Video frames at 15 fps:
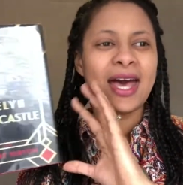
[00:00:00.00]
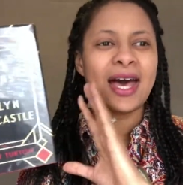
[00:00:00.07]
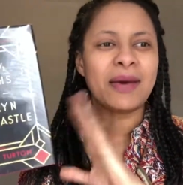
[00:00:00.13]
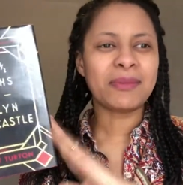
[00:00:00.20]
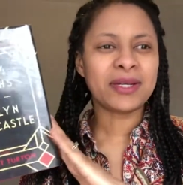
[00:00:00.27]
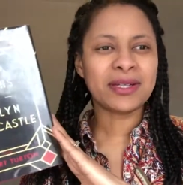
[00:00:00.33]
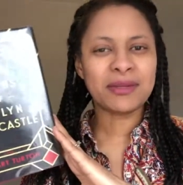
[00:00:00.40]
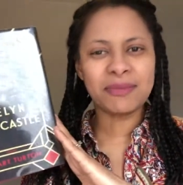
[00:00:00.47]

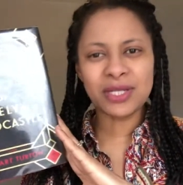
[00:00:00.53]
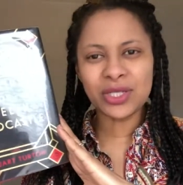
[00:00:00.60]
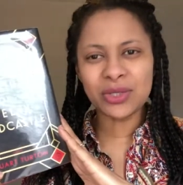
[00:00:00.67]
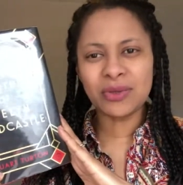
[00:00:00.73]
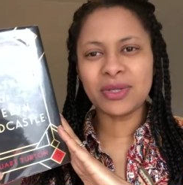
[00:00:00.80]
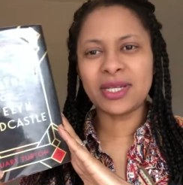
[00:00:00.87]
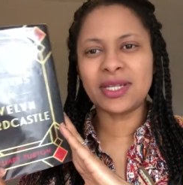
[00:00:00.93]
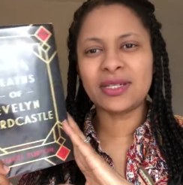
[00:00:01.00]
I'm gonna be
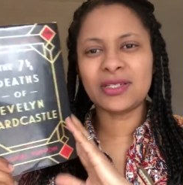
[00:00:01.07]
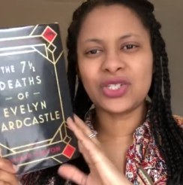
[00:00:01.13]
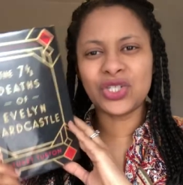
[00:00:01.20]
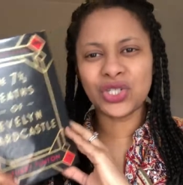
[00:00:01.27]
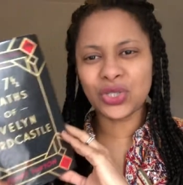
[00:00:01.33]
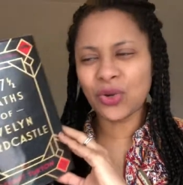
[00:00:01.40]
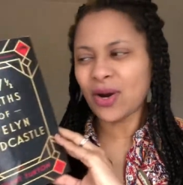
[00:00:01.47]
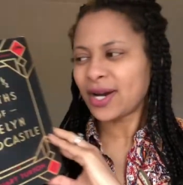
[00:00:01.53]
doing
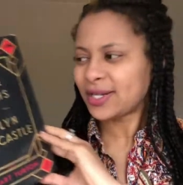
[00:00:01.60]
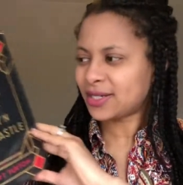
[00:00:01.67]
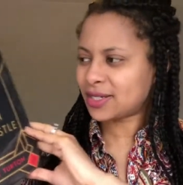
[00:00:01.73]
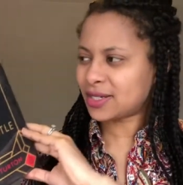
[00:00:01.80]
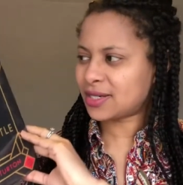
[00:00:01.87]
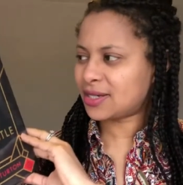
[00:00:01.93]
short